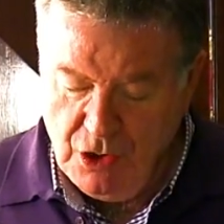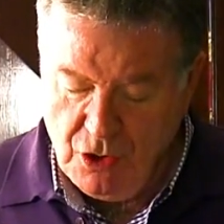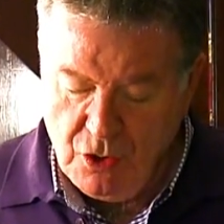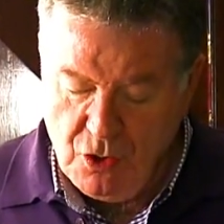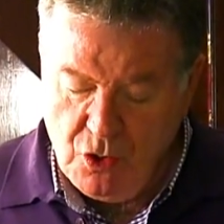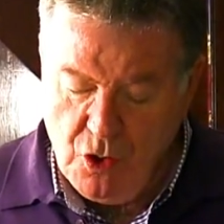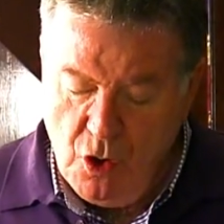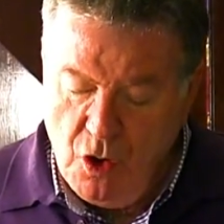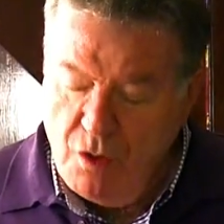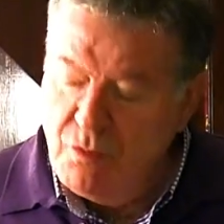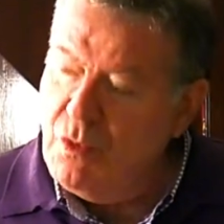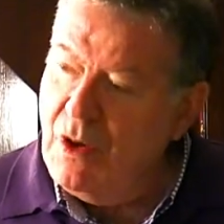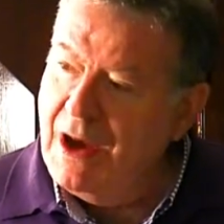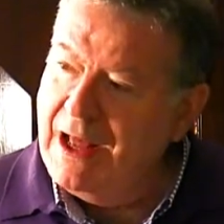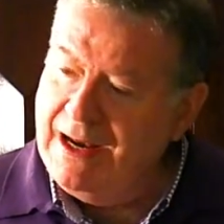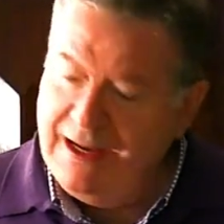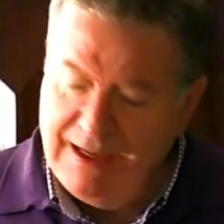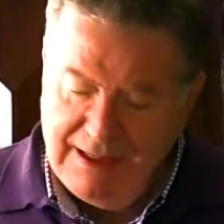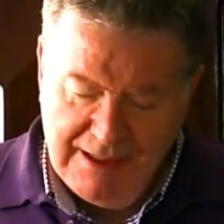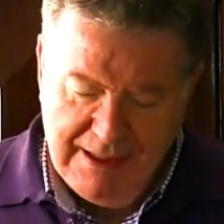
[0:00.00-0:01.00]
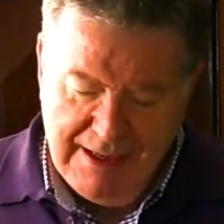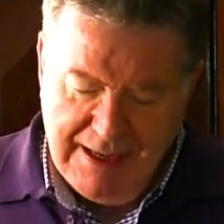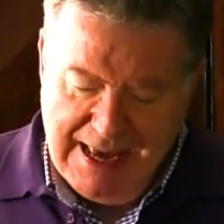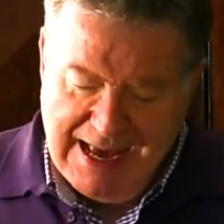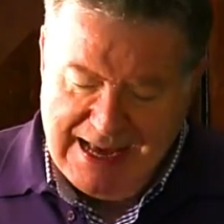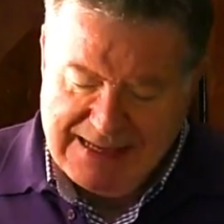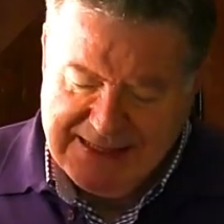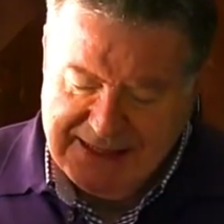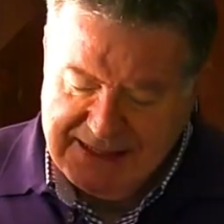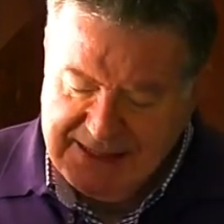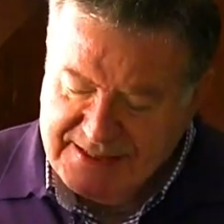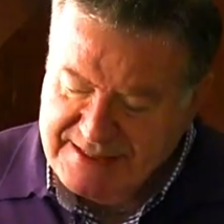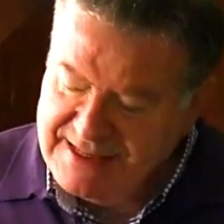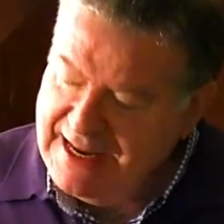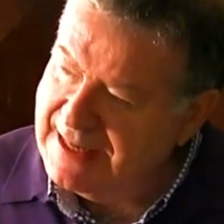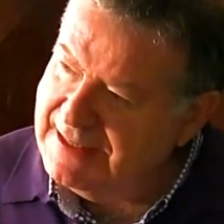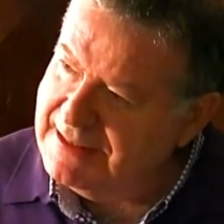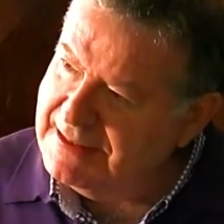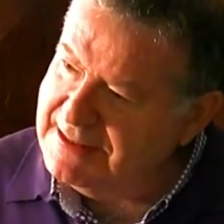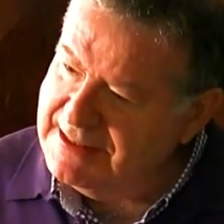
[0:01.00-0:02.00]
Cornwell had
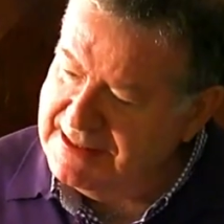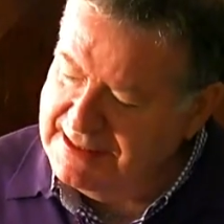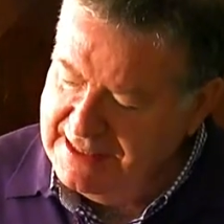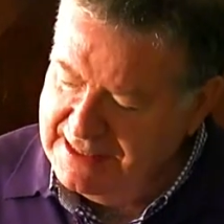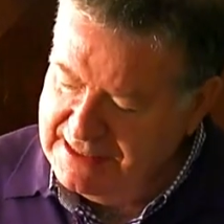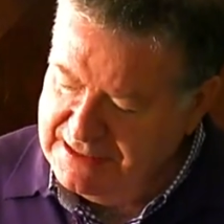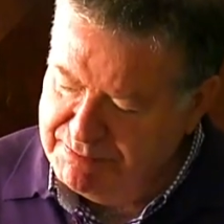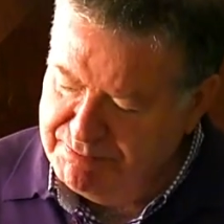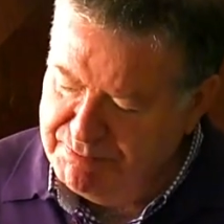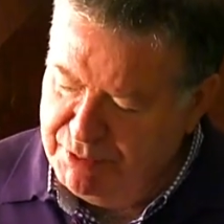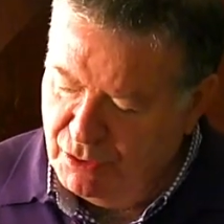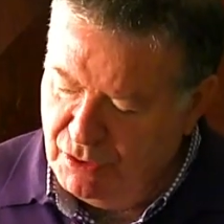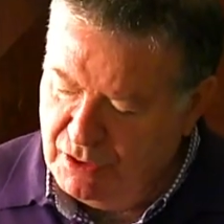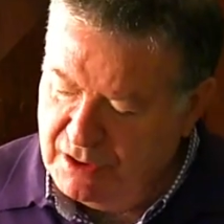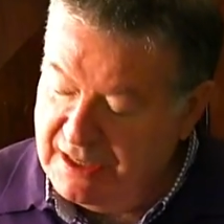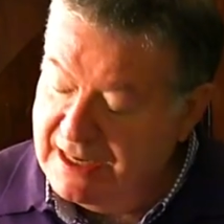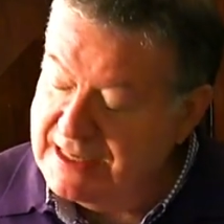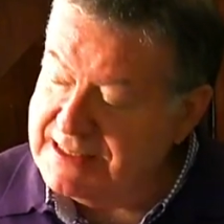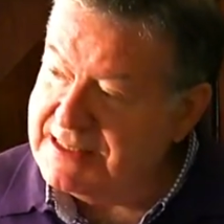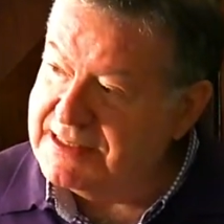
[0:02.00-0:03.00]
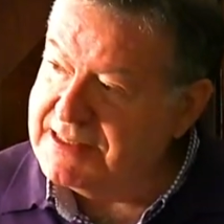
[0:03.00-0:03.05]
intended his book as a